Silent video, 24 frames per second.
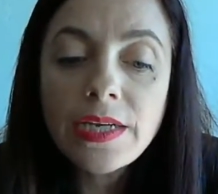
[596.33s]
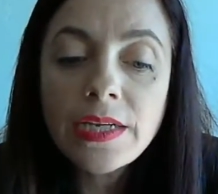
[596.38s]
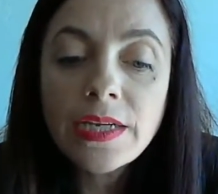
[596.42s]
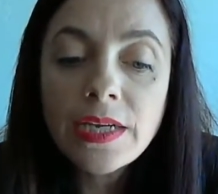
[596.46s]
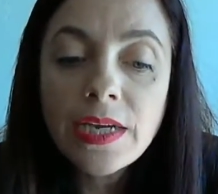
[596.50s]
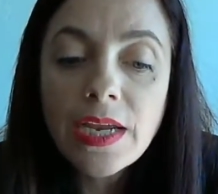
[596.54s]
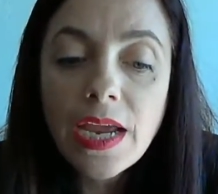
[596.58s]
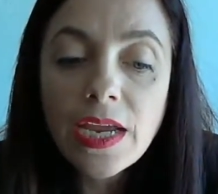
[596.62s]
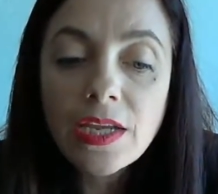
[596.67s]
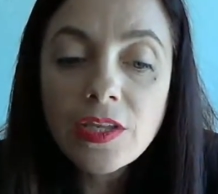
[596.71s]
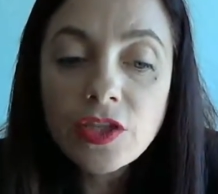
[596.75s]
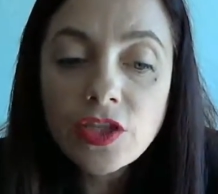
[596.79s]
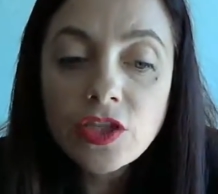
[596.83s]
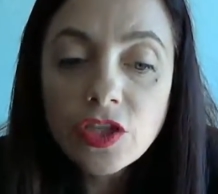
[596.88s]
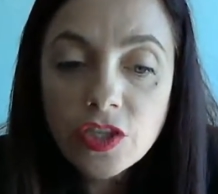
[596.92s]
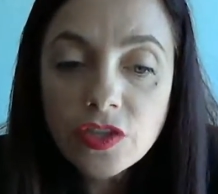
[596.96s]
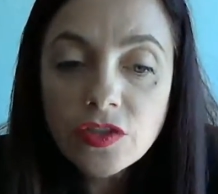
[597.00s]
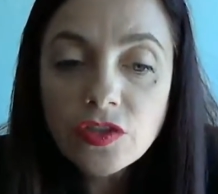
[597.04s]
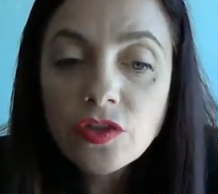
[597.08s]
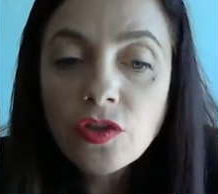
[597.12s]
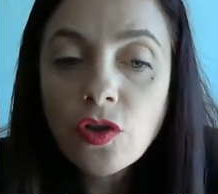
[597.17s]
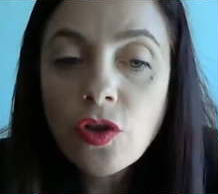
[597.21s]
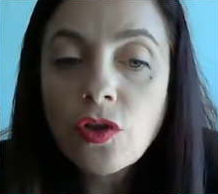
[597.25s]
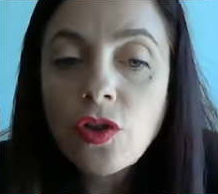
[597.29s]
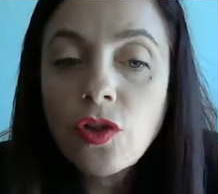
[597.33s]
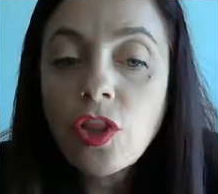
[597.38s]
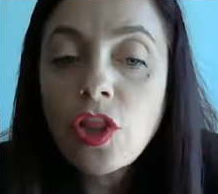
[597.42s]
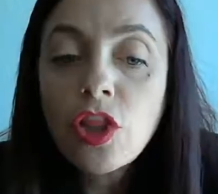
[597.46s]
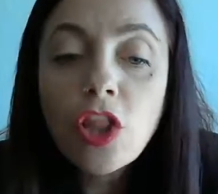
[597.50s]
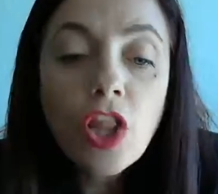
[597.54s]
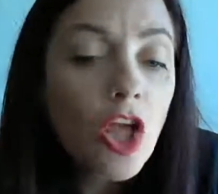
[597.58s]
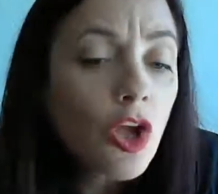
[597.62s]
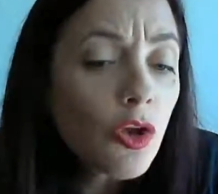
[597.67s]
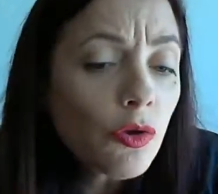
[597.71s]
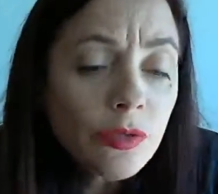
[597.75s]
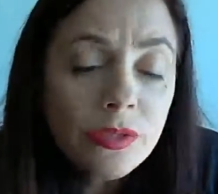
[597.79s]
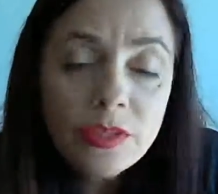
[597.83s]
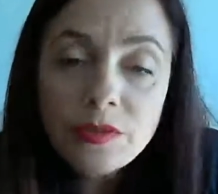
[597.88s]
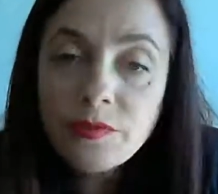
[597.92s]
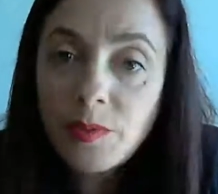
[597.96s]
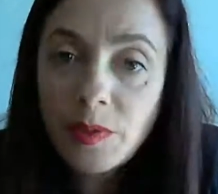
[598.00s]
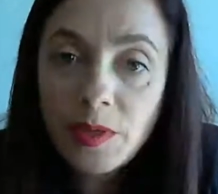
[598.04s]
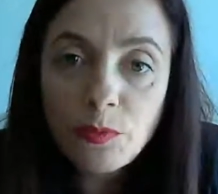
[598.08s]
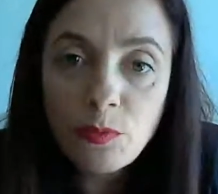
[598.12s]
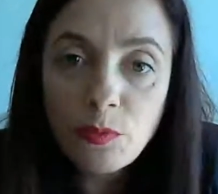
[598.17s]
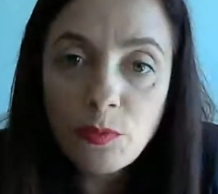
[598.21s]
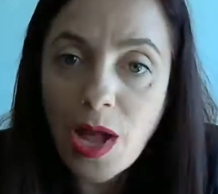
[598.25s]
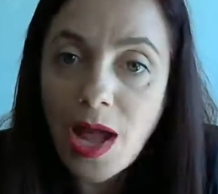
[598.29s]
And just note, loads
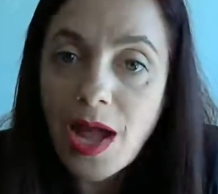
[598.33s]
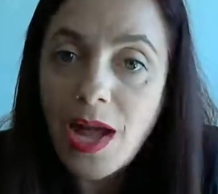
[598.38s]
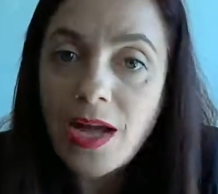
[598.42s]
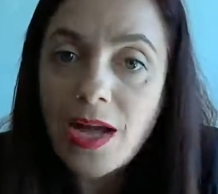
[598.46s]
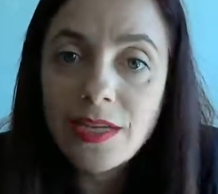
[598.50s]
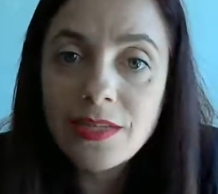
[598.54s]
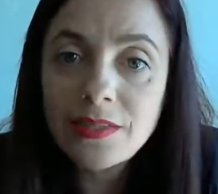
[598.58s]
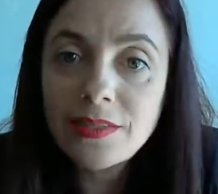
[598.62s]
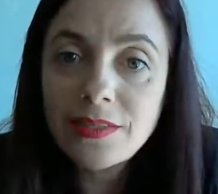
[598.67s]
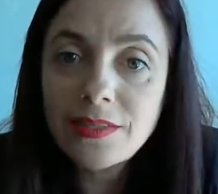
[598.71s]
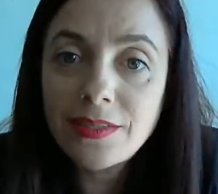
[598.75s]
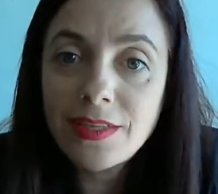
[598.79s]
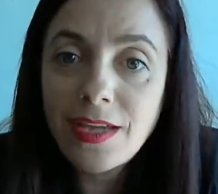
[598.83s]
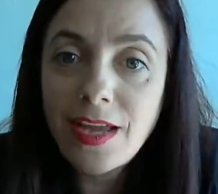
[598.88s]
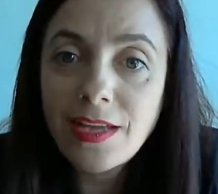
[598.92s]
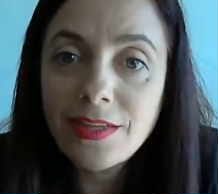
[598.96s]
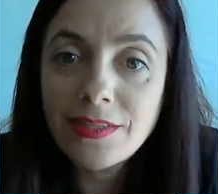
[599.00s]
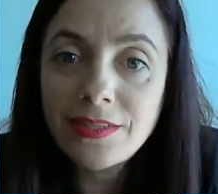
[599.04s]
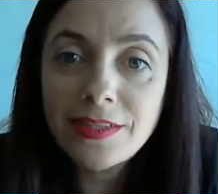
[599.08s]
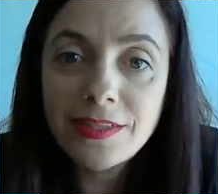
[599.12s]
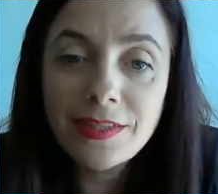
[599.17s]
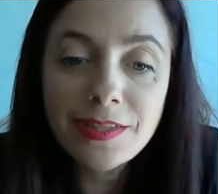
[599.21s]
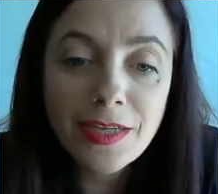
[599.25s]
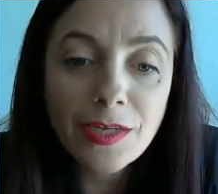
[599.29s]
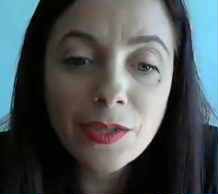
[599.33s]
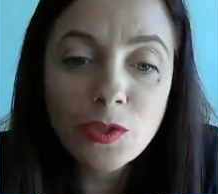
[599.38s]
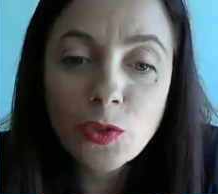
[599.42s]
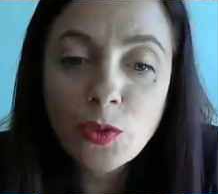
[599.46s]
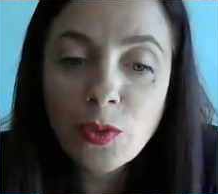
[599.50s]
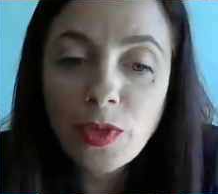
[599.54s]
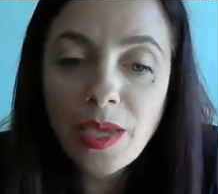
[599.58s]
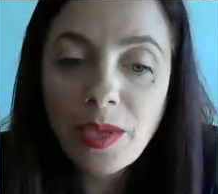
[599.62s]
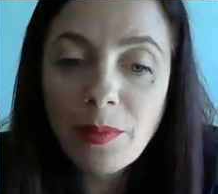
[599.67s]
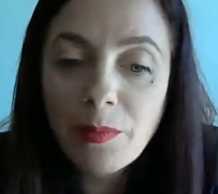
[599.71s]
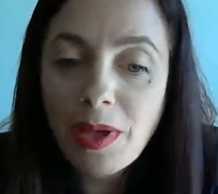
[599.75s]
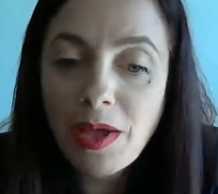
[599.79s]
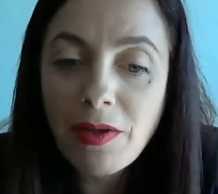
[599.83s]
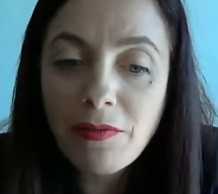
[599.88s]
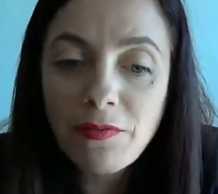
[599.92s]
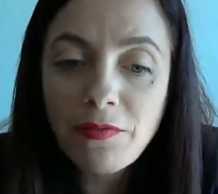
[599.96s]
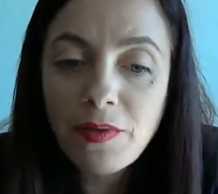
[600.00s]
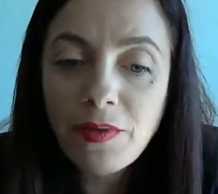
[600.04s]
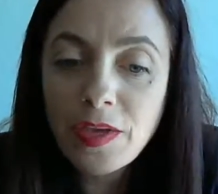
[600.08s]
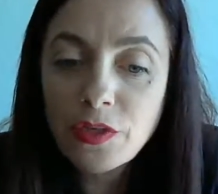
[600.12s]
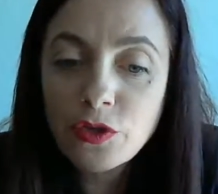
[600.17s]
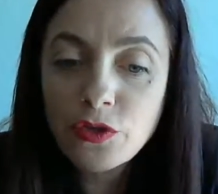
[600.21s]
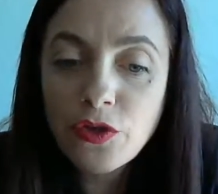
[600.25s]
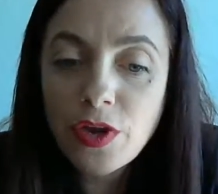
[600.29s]
of people asked us to start talking about
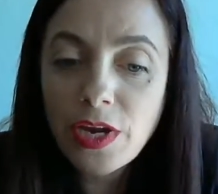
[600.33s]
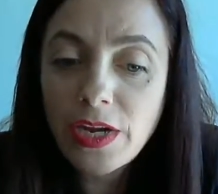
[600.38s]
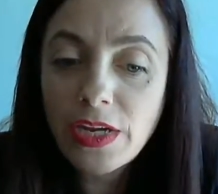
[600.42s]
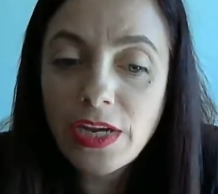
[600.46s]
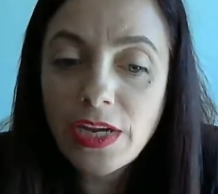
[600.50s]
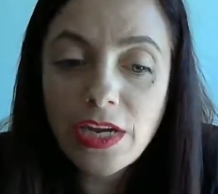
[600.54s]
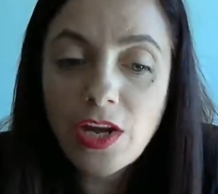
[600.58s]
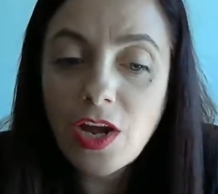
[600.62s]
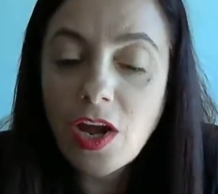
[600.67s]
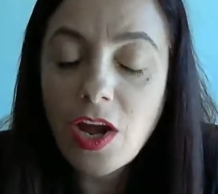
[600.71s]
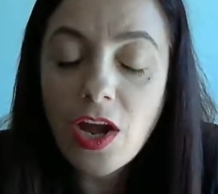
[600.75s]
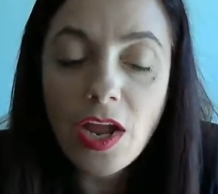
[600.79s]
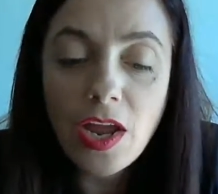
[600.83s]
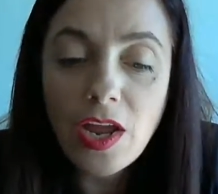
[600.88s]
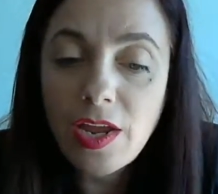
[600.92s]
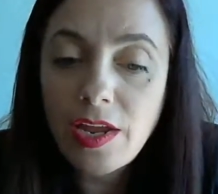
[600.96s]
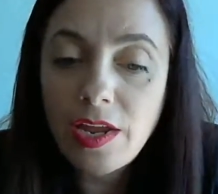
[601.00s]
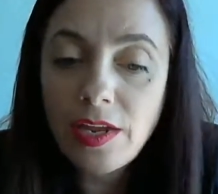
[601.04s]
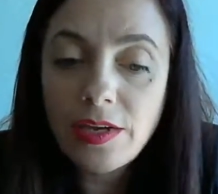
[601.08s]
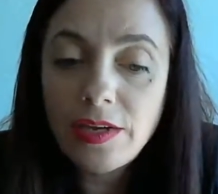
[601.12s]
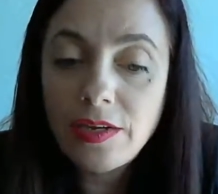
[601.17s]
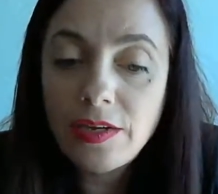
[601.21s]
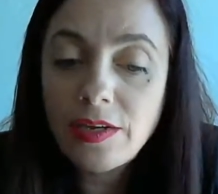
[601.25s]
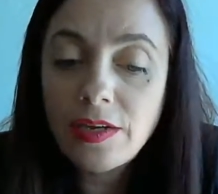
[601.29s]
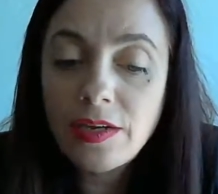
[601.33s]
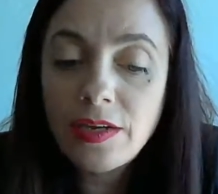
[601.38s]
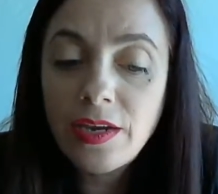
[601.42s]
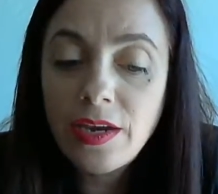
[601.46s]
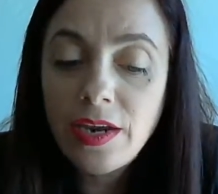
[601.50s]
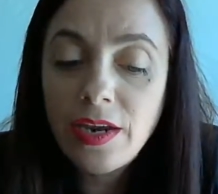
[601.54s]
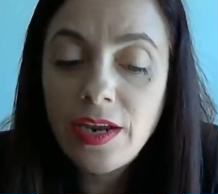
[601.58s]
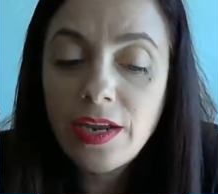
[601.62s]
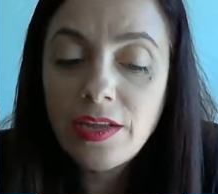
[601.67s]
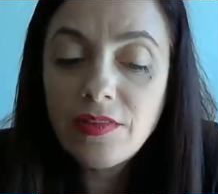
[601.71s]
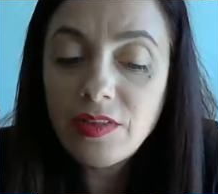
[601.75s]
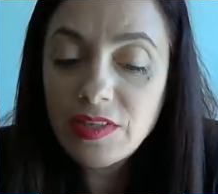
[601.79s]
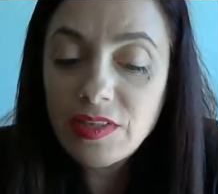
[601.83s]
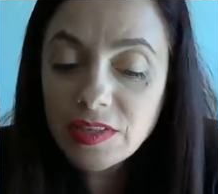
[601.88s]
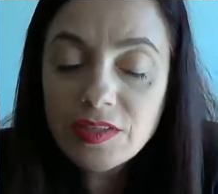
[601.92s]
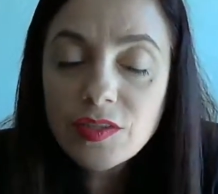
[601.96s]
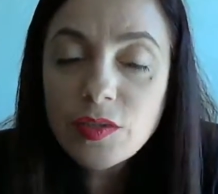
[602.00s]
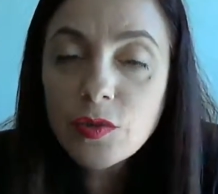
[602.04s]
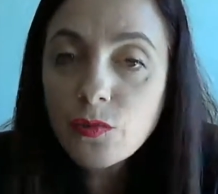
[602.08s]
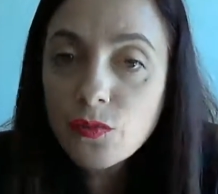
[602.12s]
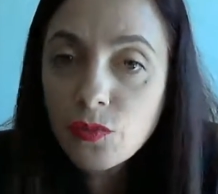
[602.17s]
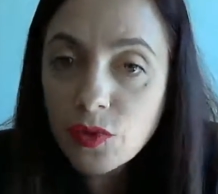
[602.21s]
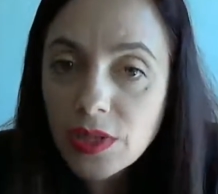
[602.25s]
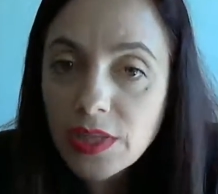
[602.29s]
fair trade, and this
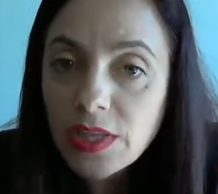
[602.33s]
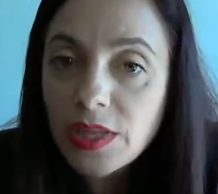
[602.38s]
is a